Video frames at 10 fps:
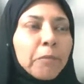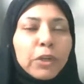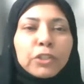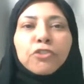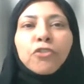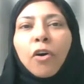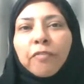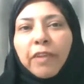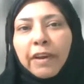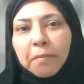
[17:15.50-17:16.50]
going to draw
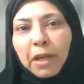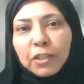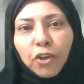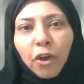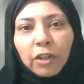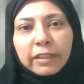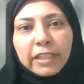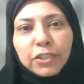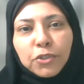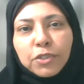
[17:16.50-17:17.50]
very much on
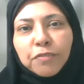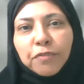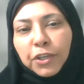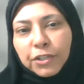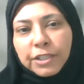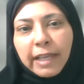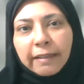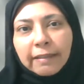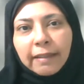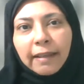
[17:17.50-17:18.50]
these two spheres
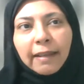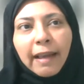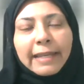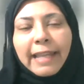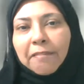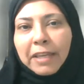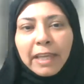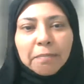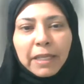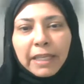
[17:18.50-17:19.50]
that I
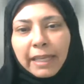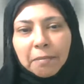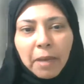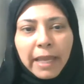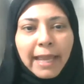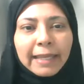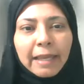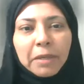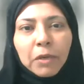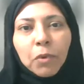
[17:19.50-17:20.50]
navigate in my
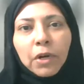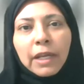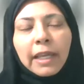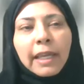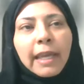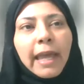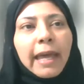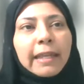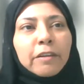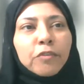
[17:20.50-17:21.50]
academic work,
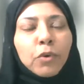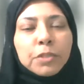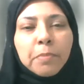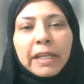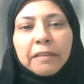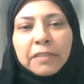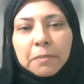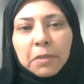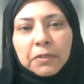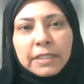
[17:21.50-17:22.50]
and of course my lived
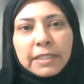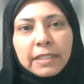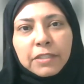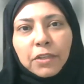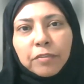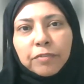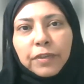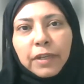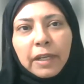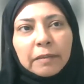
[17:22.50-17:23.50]
experiences of
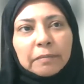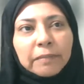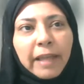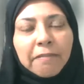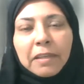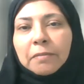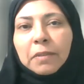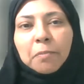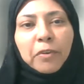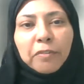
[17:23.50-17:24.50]
having
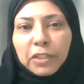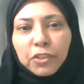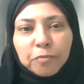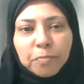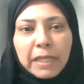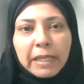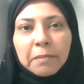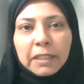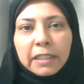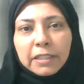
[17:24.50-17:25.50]
the privilege of being
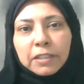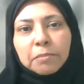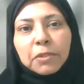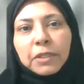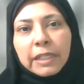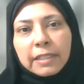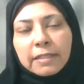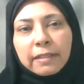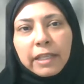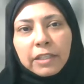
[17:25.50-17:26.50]
among these
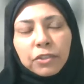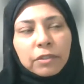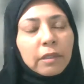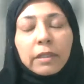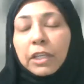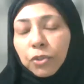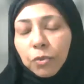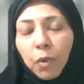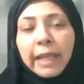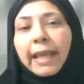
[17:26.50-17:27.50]
communities
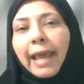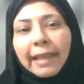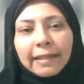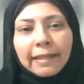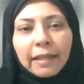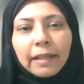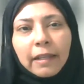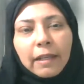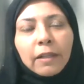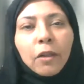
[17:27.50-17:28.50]
nationwide and
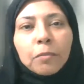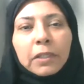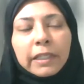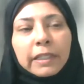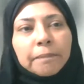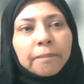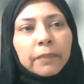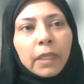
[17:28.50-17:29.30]
globally.